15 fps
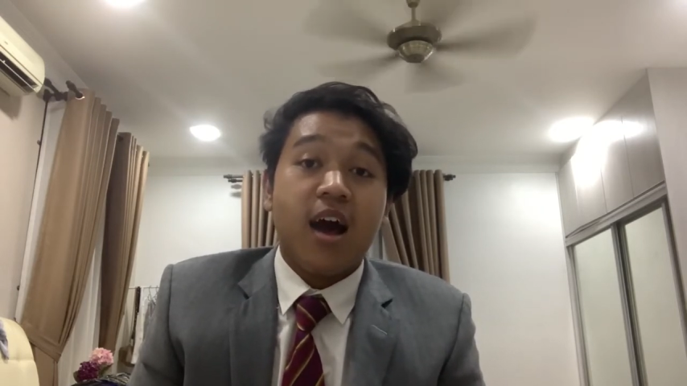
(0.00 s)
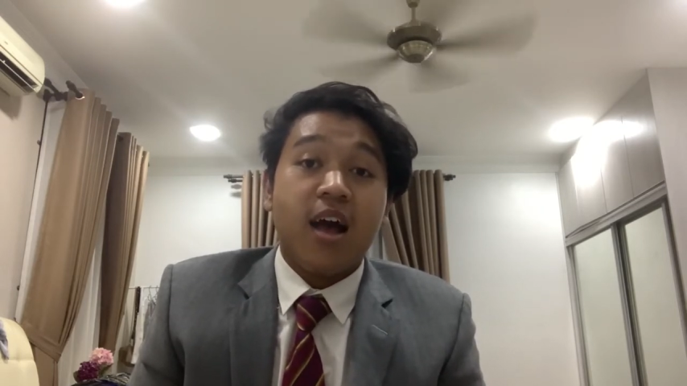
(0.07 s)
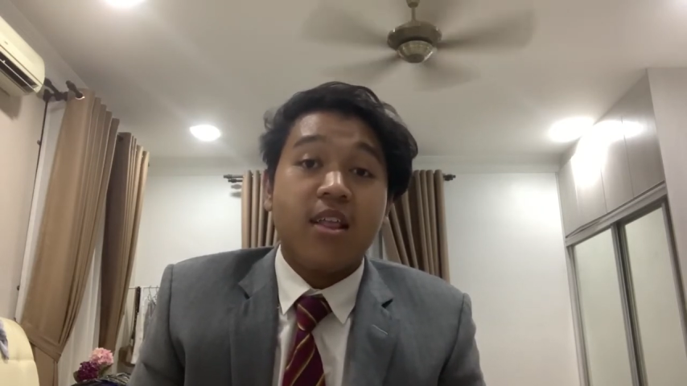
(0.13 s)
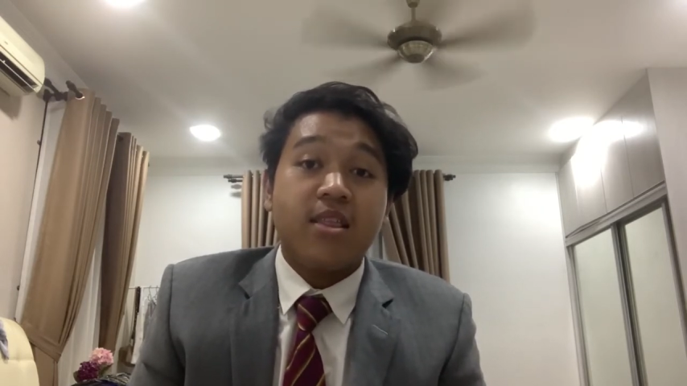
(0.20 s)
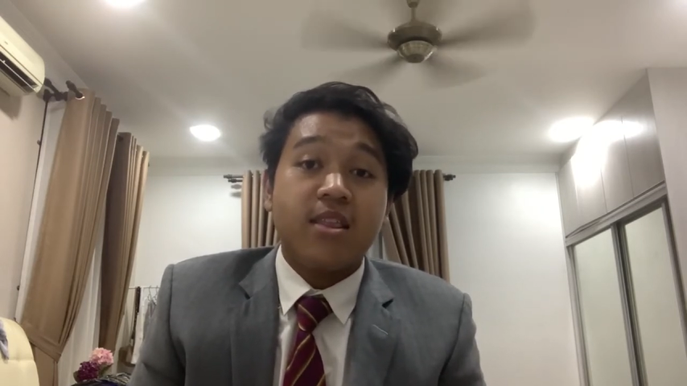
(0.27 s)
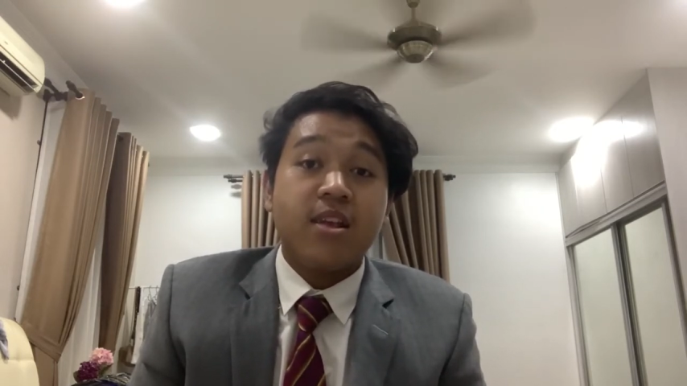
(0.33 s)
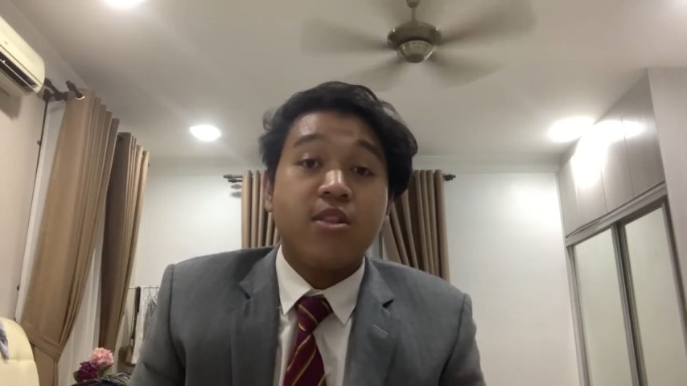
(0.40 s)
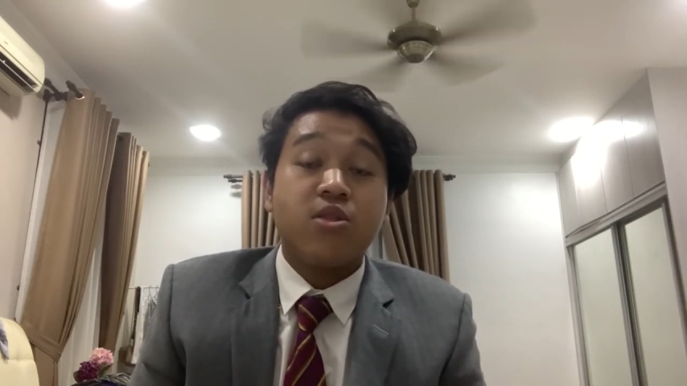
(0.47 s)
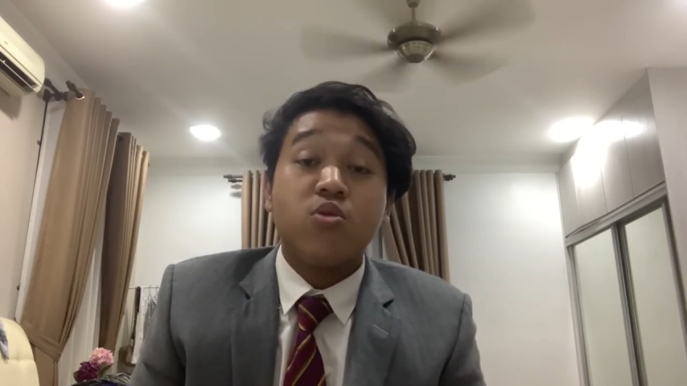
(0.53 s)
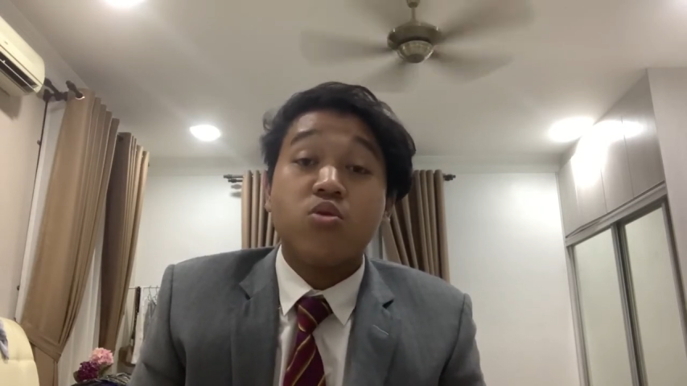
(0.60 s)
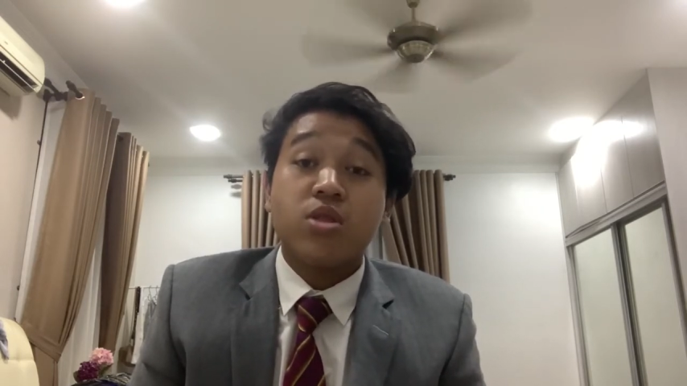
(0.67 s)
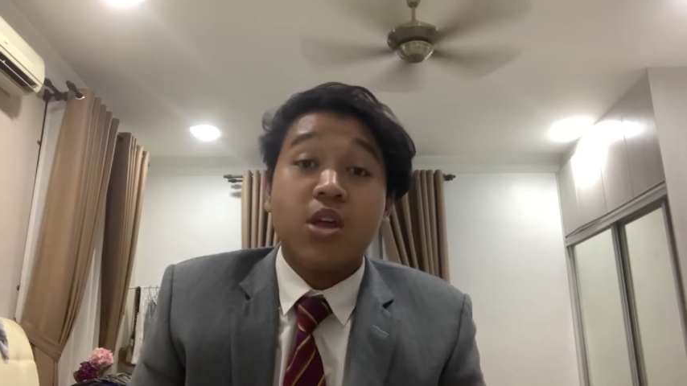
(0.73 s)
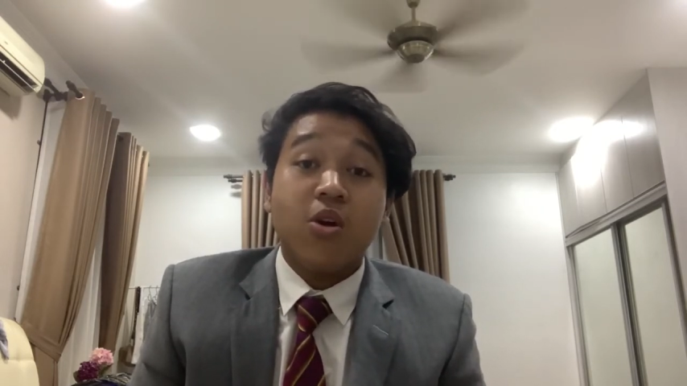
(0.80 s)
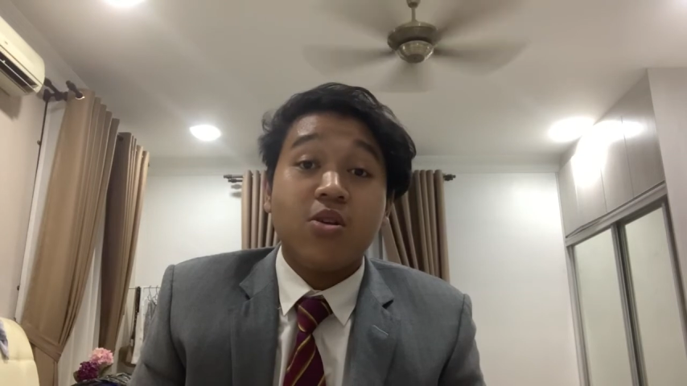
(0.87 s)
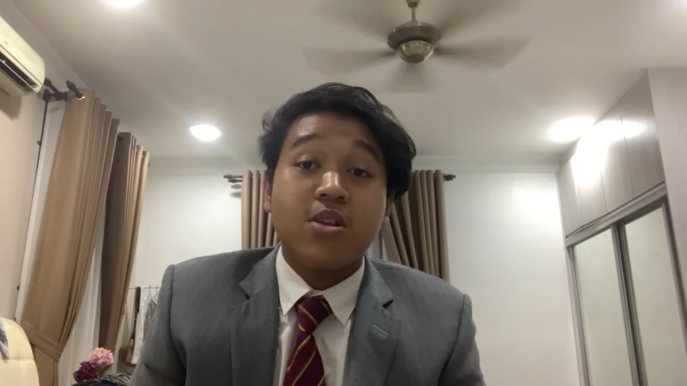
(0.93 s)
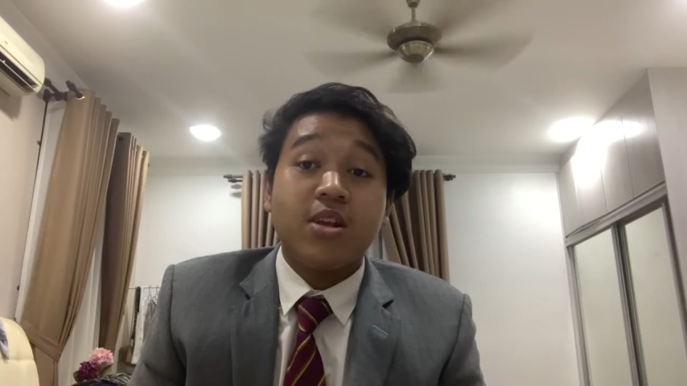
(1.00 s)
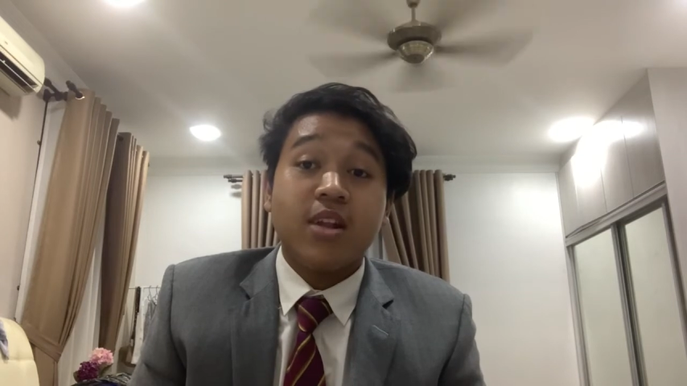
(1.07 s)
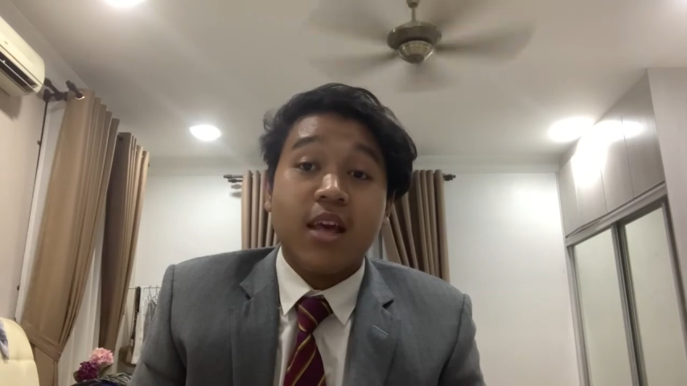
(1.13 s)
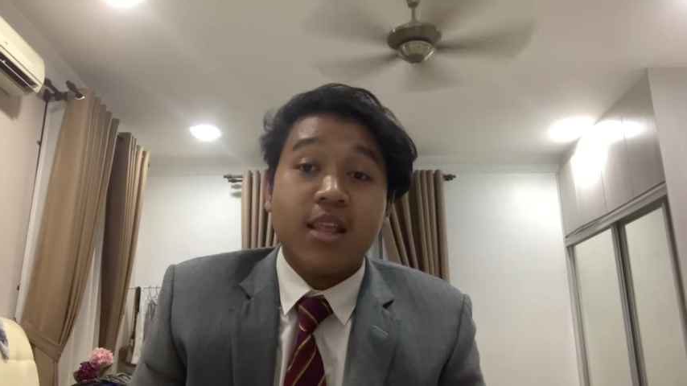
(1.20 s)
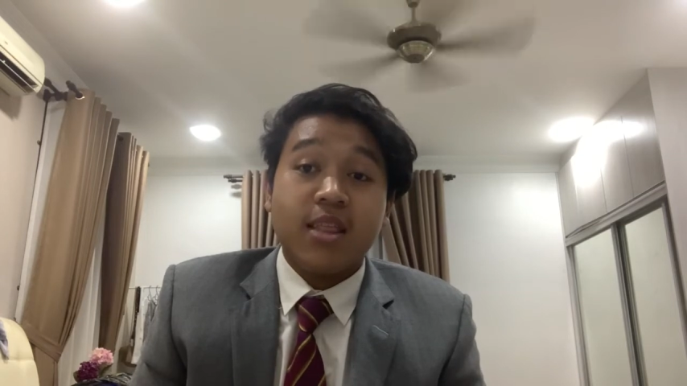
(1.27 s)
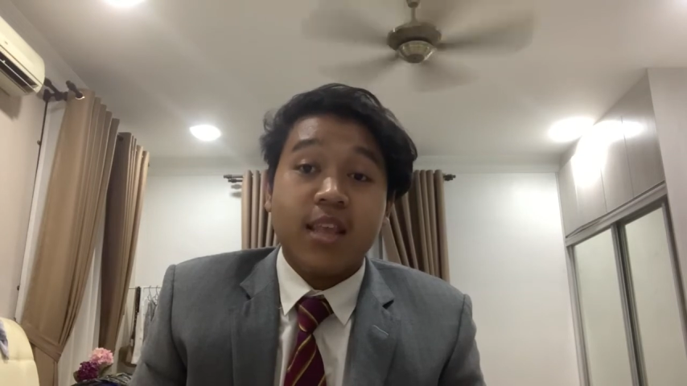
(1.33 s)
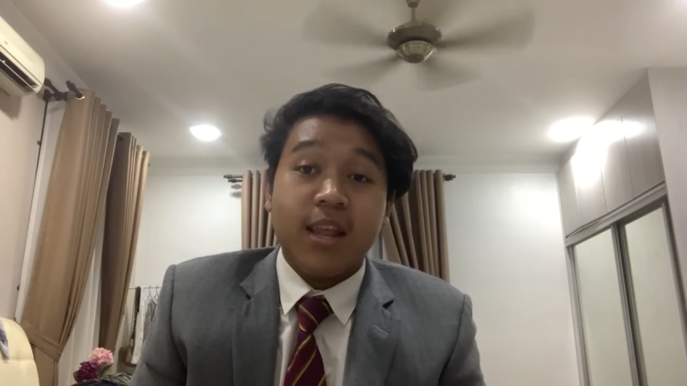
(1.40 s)
until
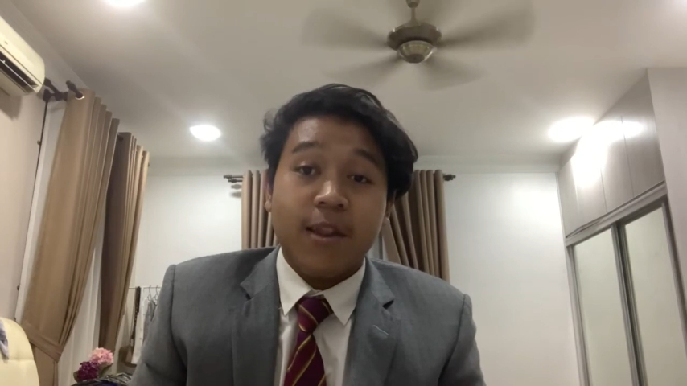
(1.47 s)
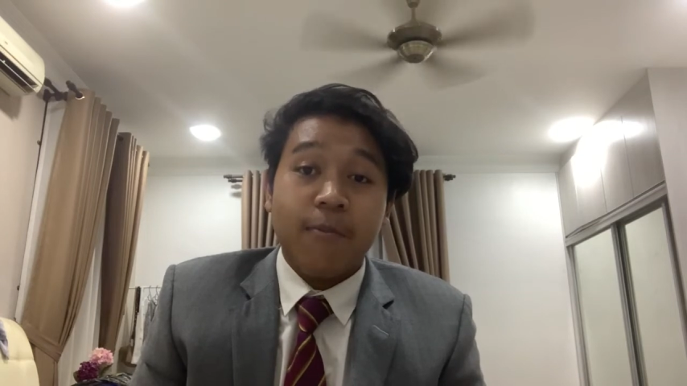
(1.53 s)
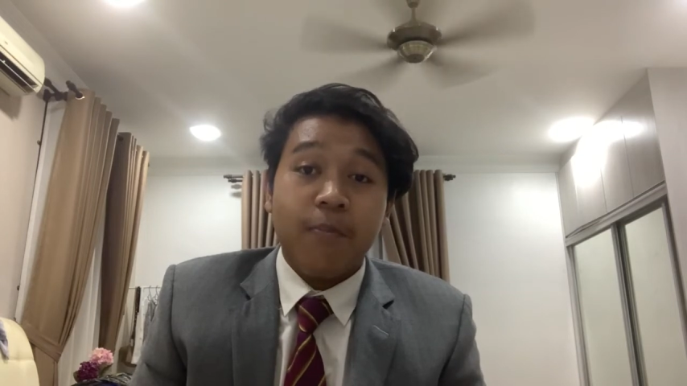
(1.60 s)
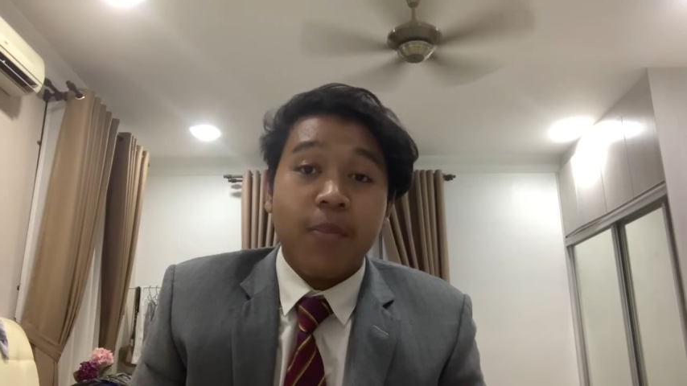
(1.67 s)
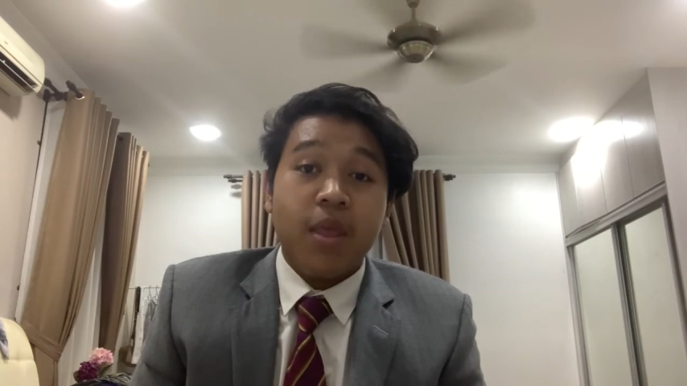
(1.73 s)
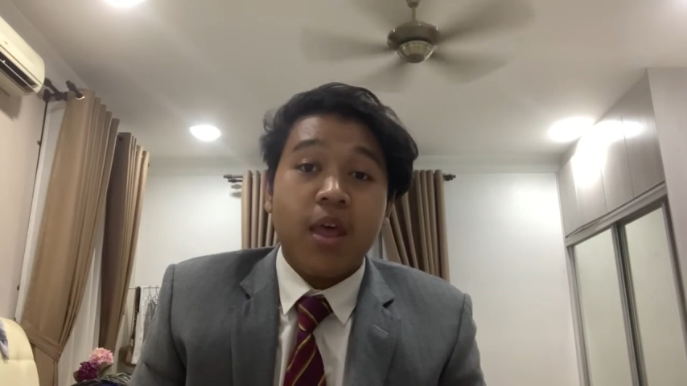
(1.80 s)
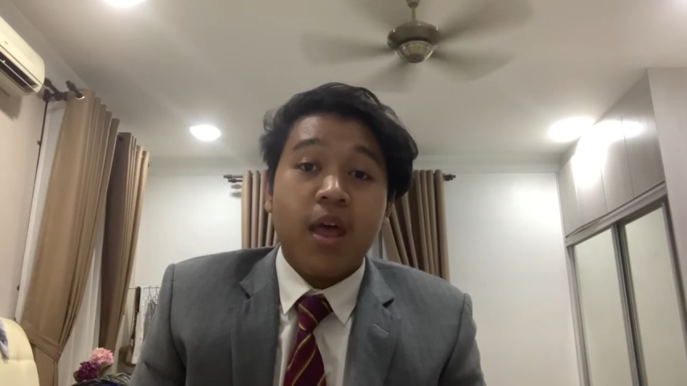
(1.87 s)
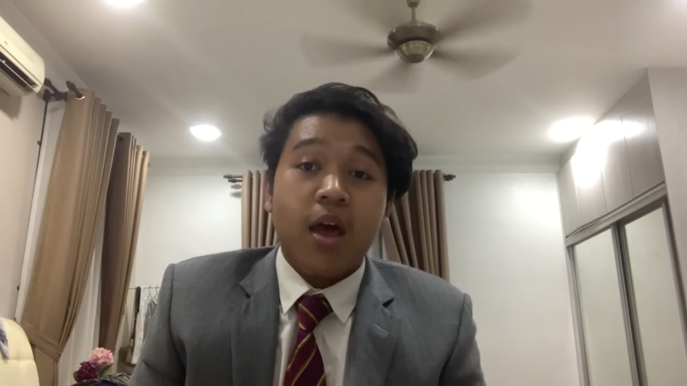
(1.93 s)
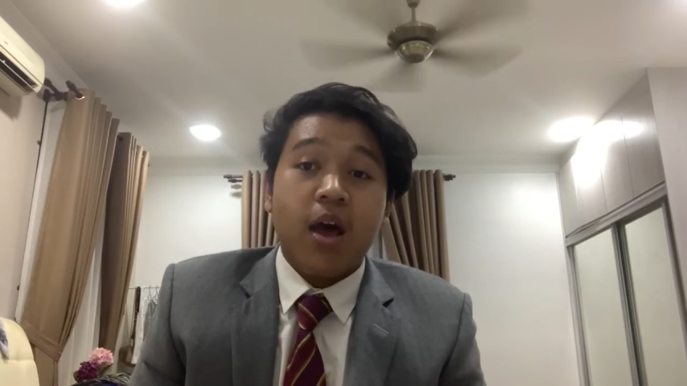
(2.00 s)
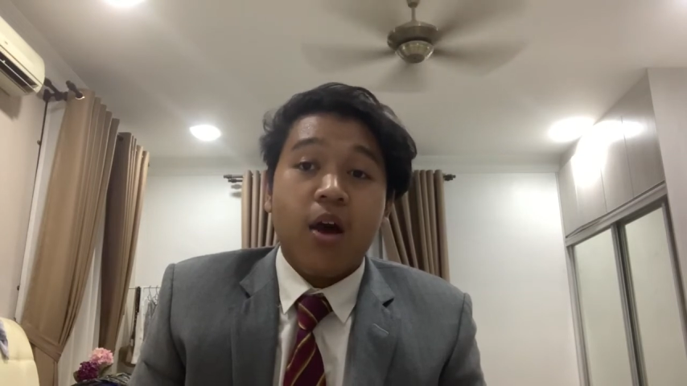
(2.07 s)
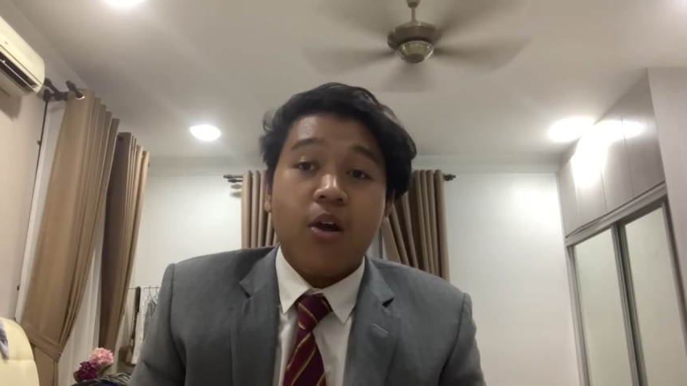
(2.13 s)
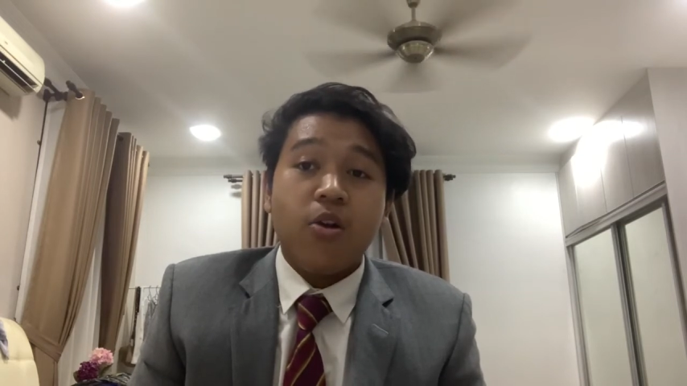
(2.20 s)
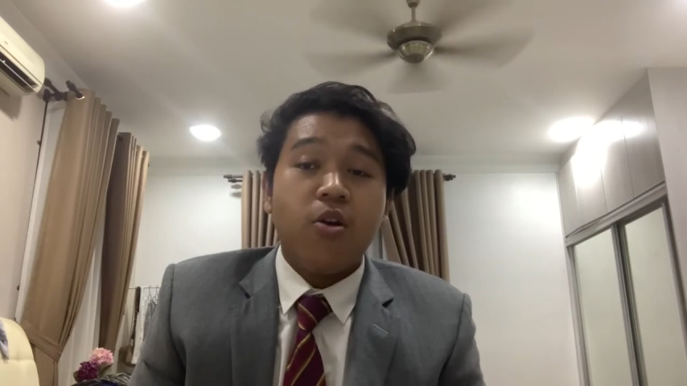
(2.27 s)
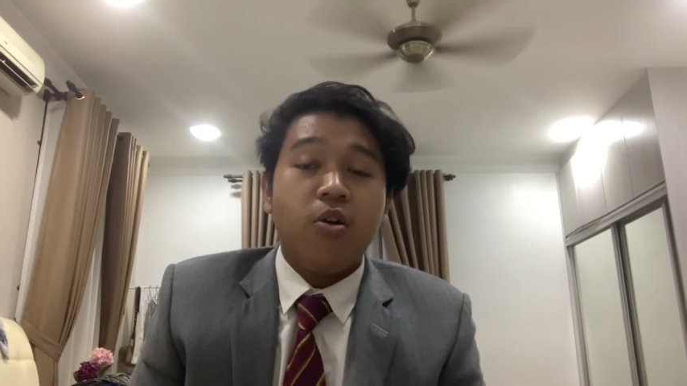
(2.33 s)
2019.